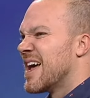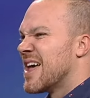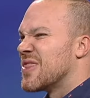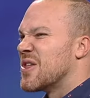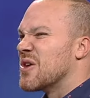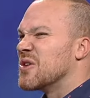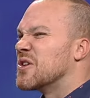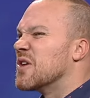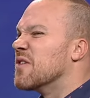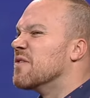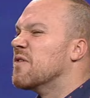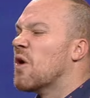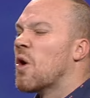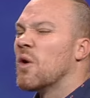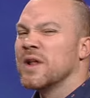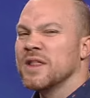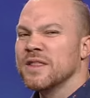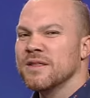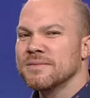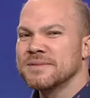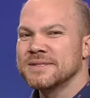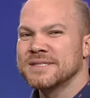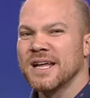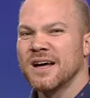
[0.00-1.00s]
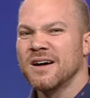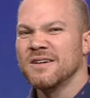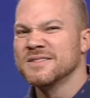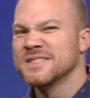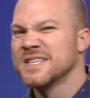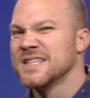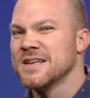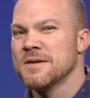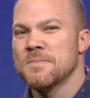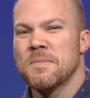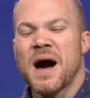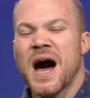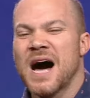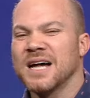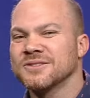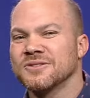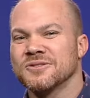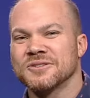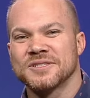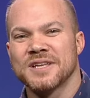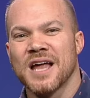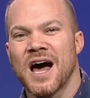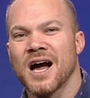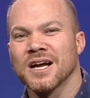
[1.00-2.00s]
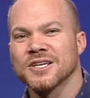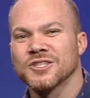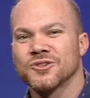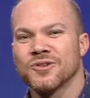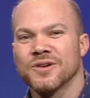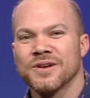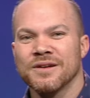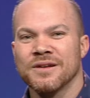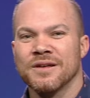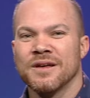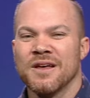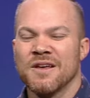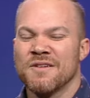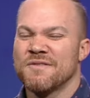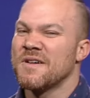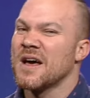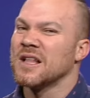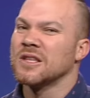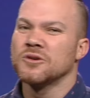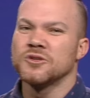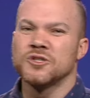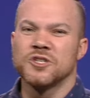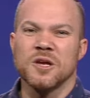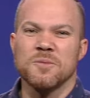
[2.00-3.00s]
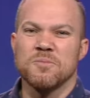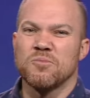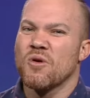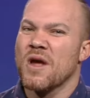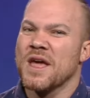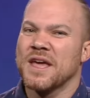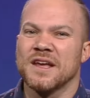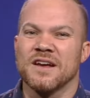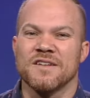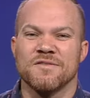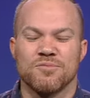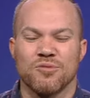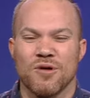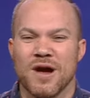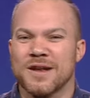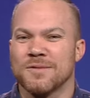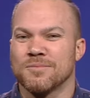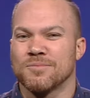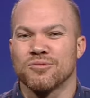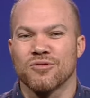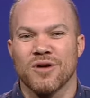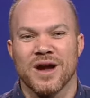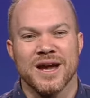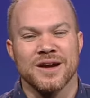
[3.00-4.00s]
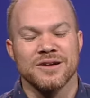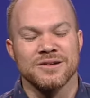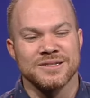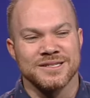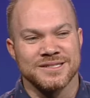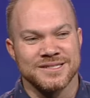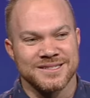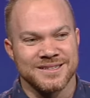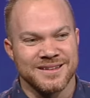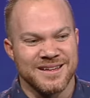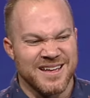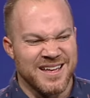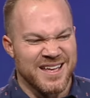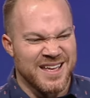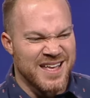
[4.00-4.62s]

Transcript: They're devoting themselves to the apostles' doctrine, fellowship, breaking of bread, and prayers.